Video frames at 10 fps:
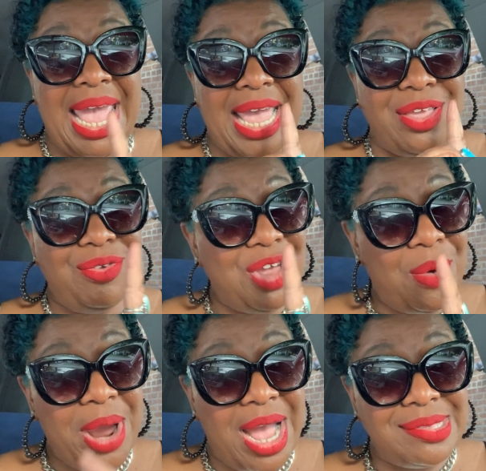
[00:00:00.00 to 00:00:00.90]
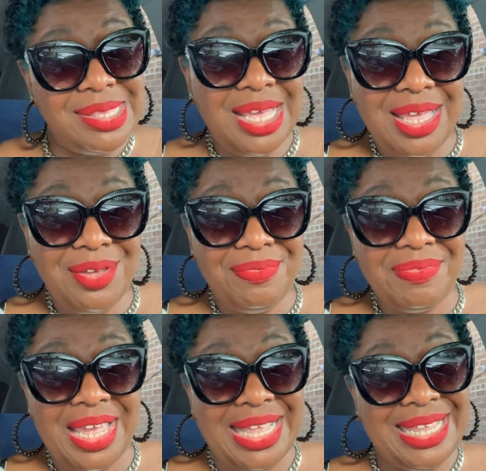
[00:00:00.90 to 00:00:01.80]
And you know where I'll see you
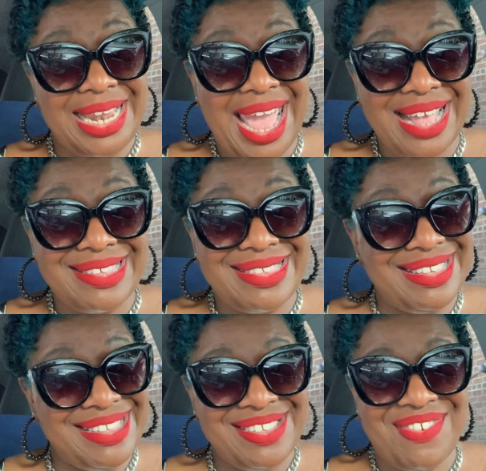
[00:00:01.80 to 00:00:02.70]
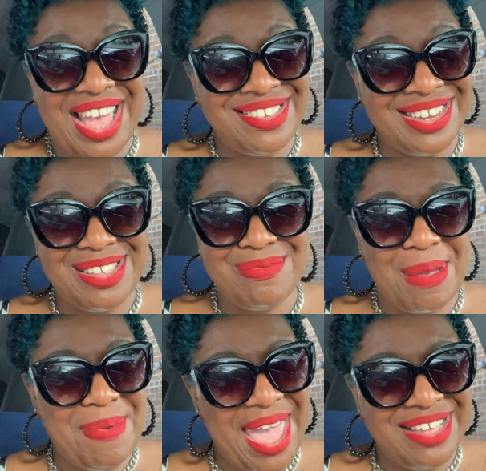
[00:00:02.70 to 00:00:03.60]
in the next CeCe's Fashion is My
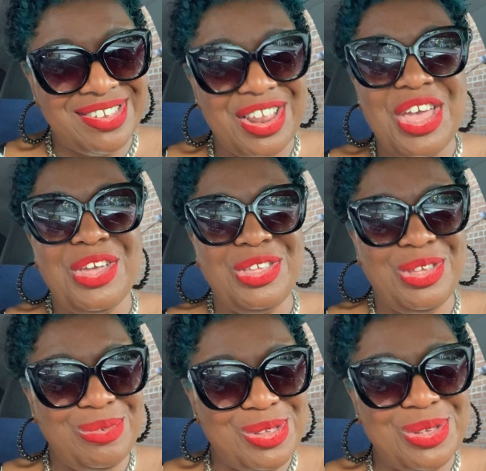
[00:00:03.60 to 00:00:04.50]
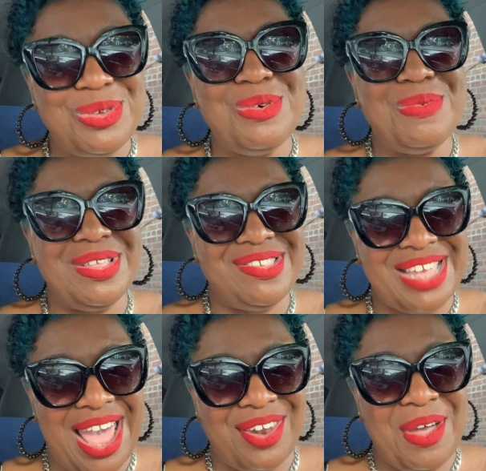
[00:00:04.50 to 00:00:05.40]
Passion YouTube
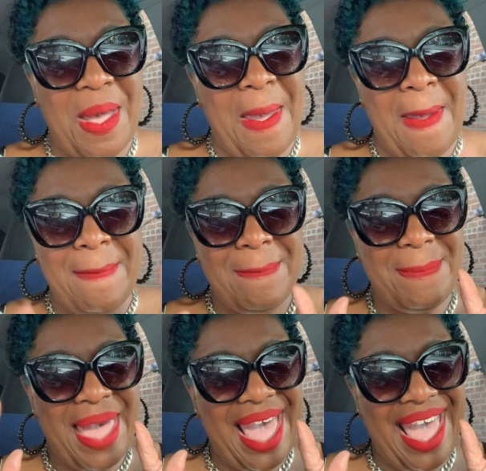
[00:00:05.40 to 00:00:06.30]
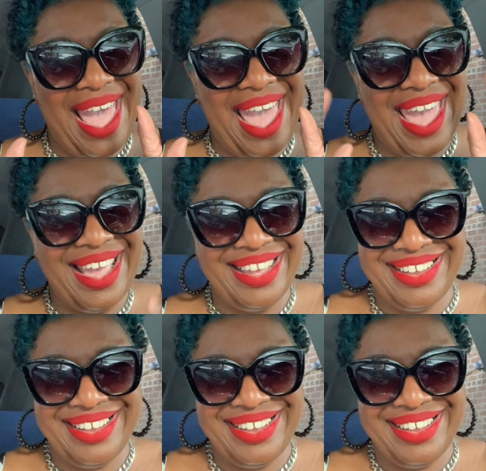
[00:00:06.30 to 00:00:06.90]
channel. Bye.